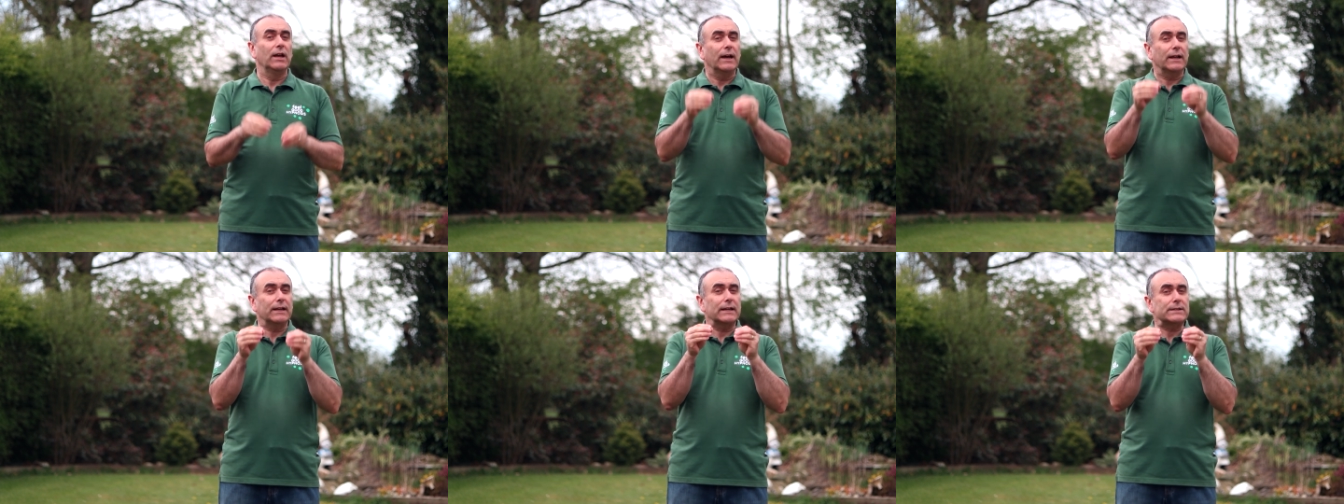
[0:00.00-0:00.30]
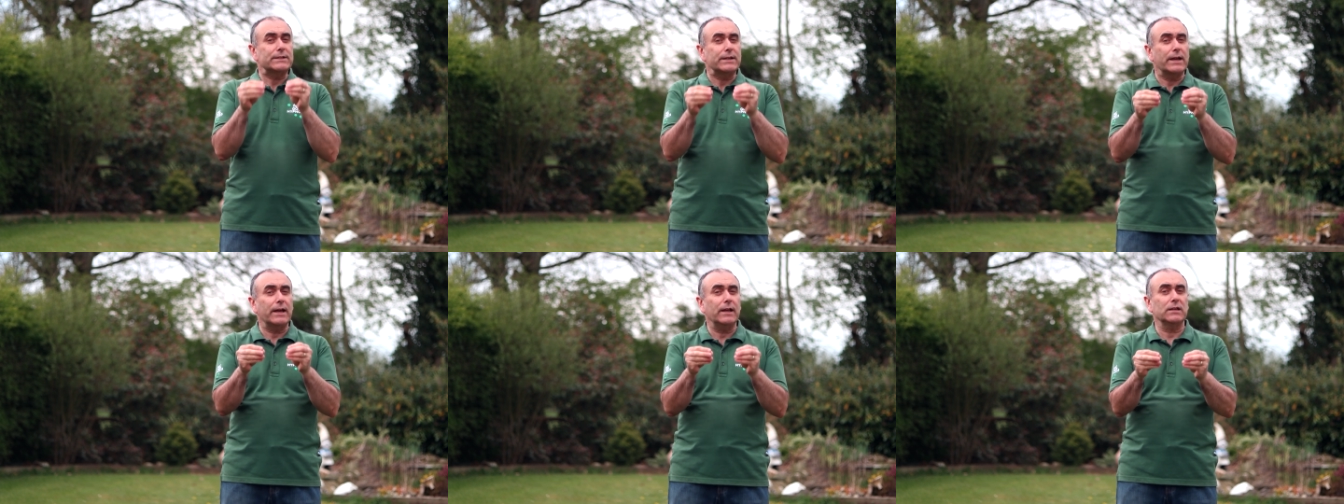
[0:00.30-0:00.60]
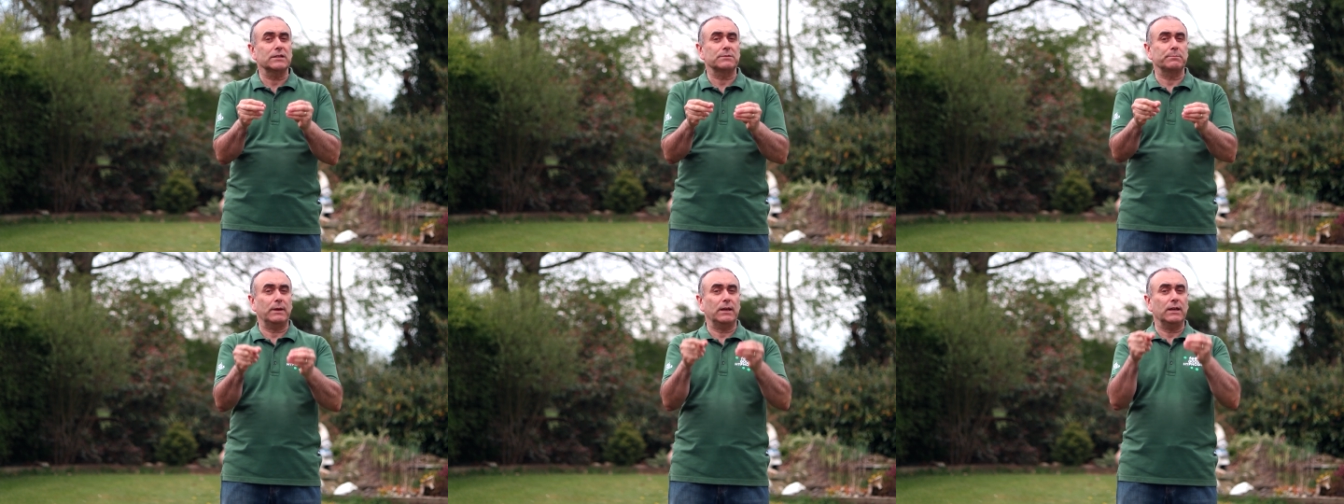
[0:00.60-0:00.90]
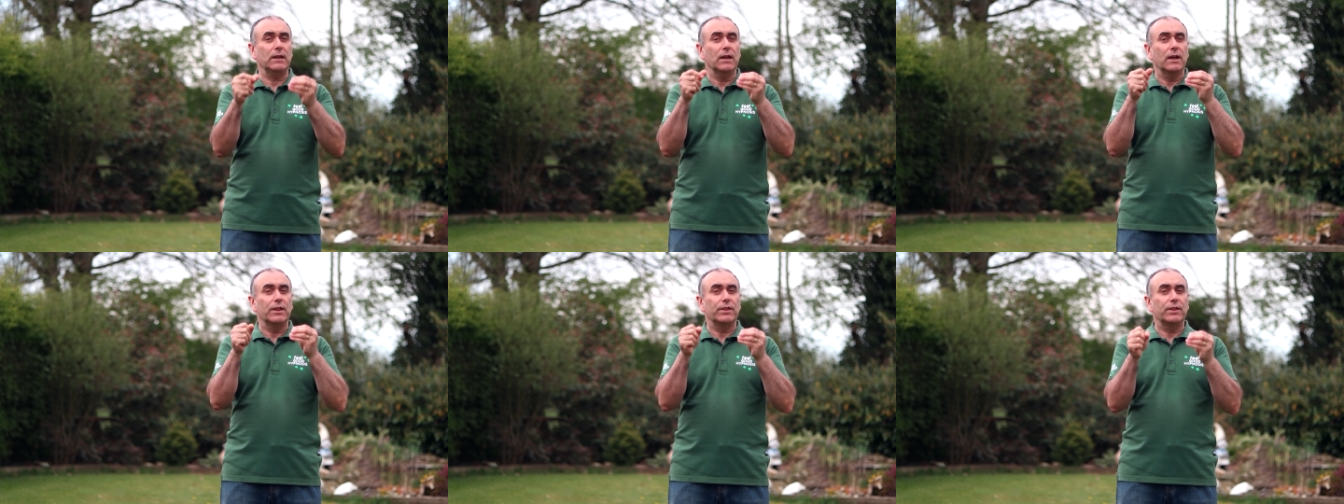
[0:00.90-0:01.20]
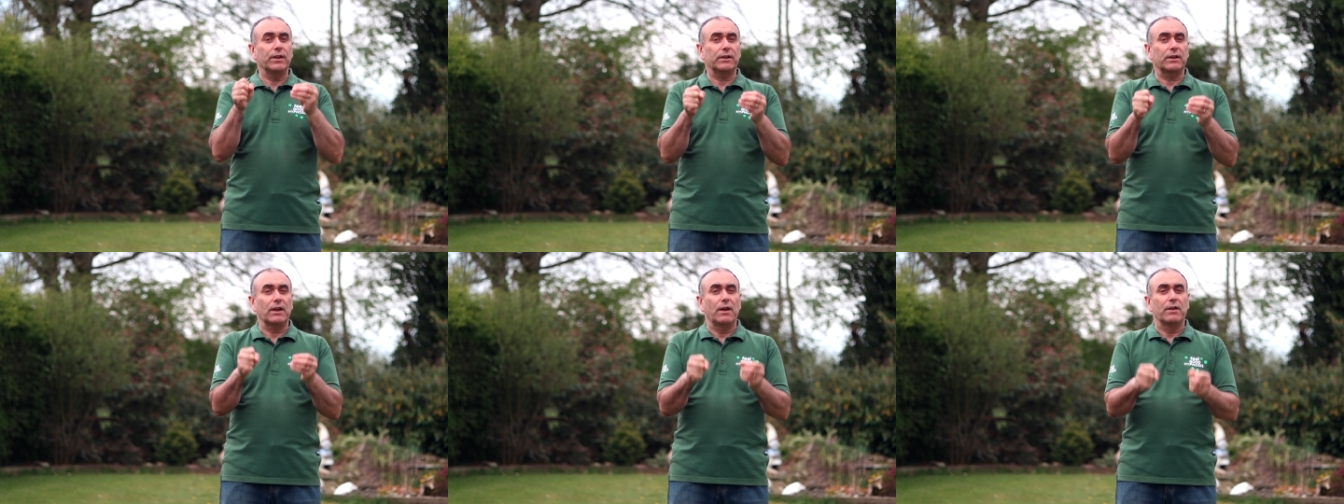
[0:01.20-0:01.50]
And it tells me
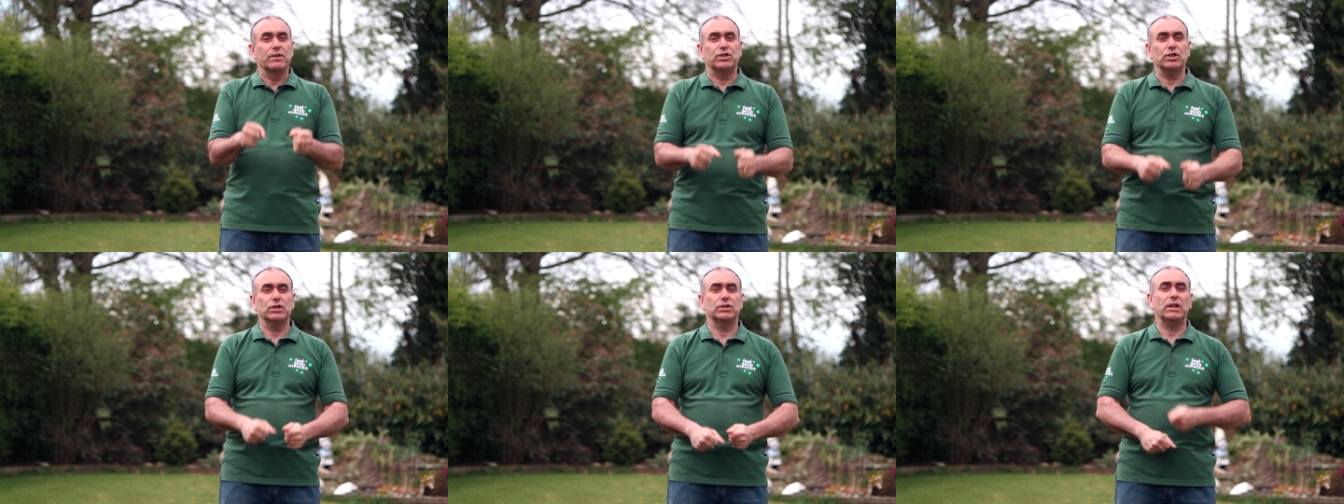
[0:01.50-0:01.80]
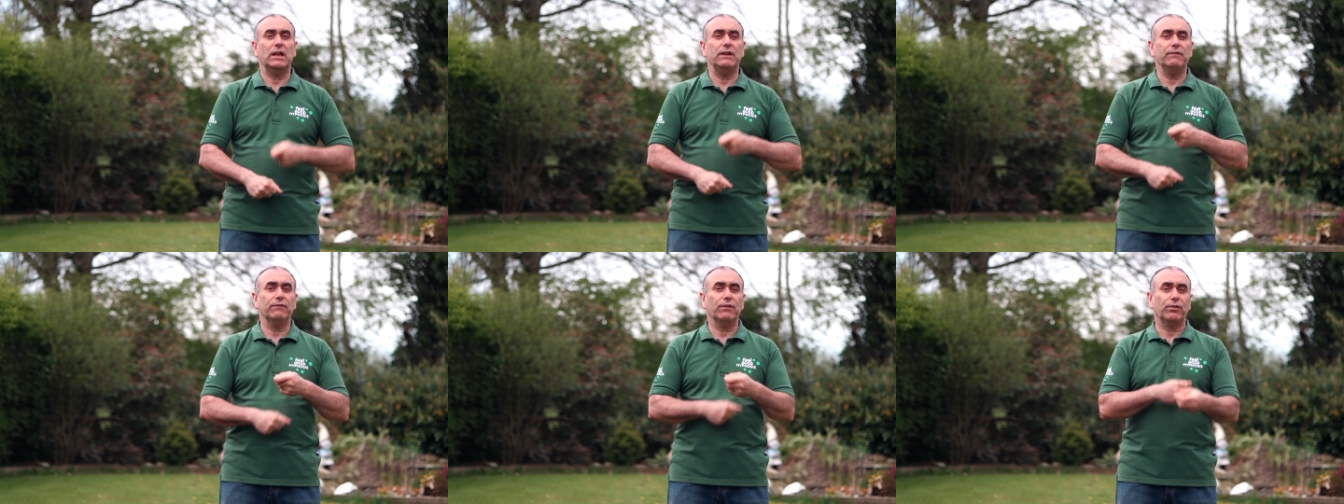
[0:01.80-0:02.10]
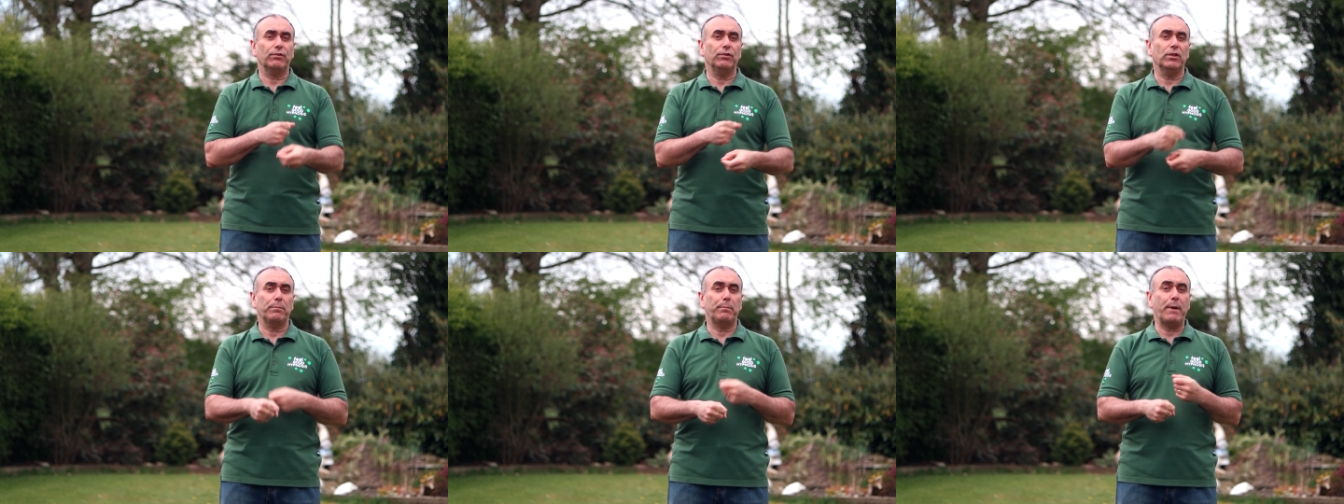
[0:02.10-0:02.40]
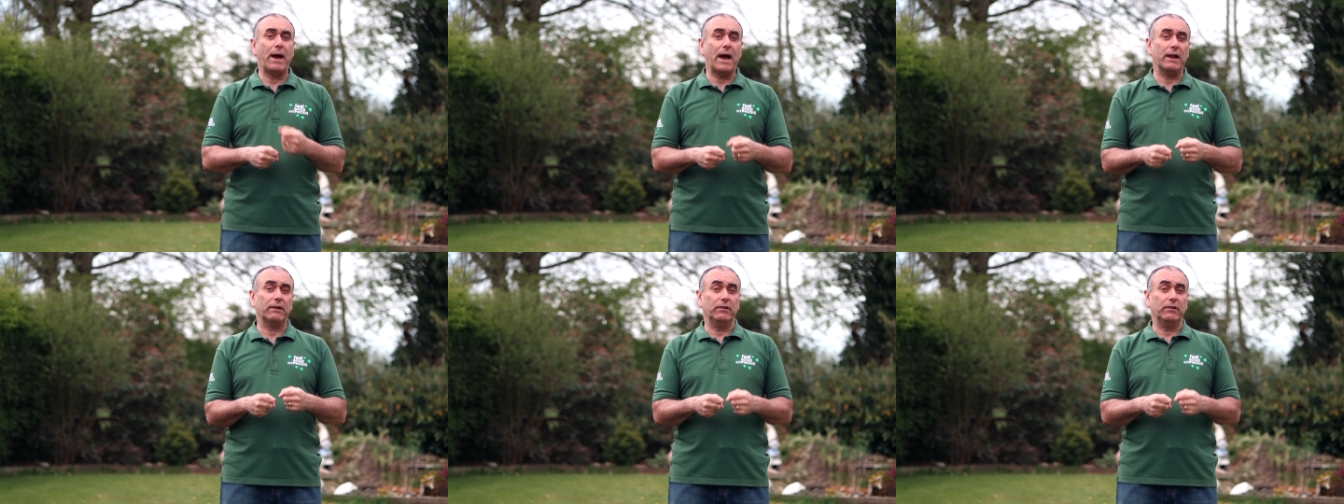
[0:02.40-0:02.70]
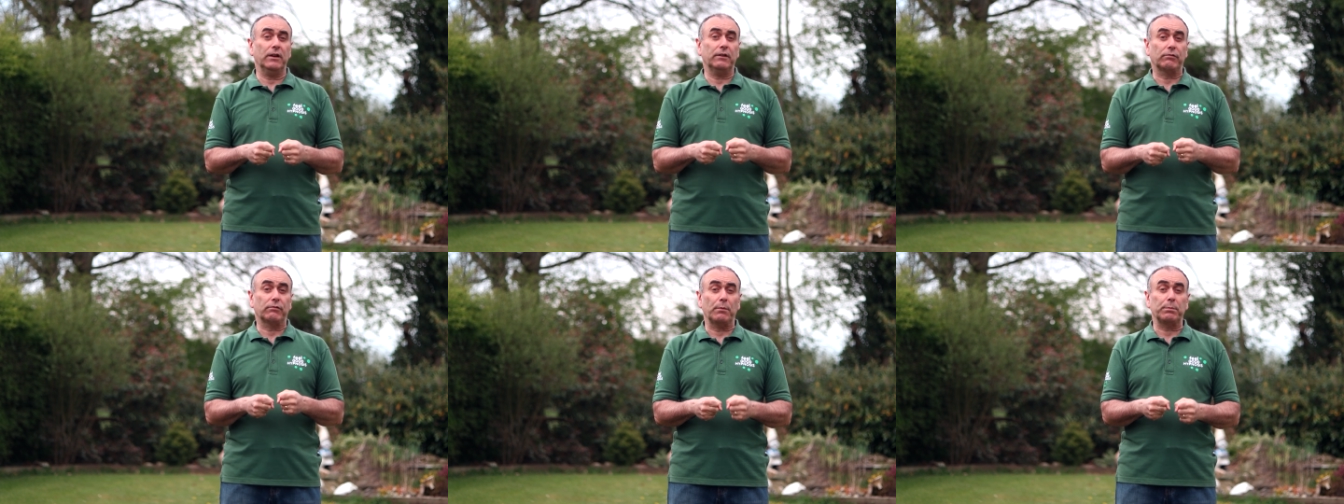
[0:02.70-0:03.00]
that just even through the pattern
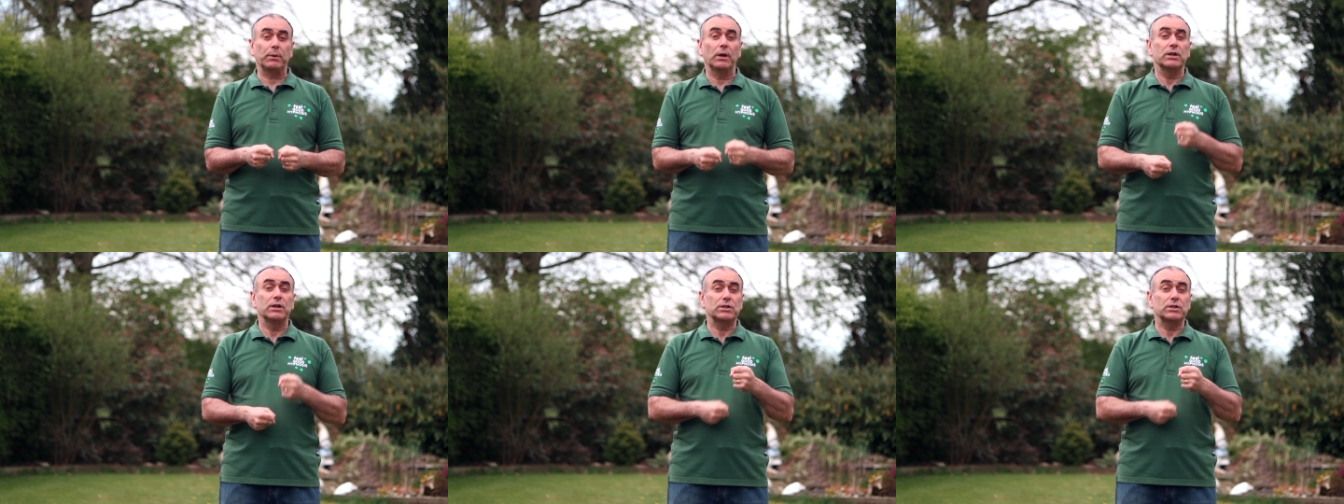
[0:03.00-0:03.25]
interrupt,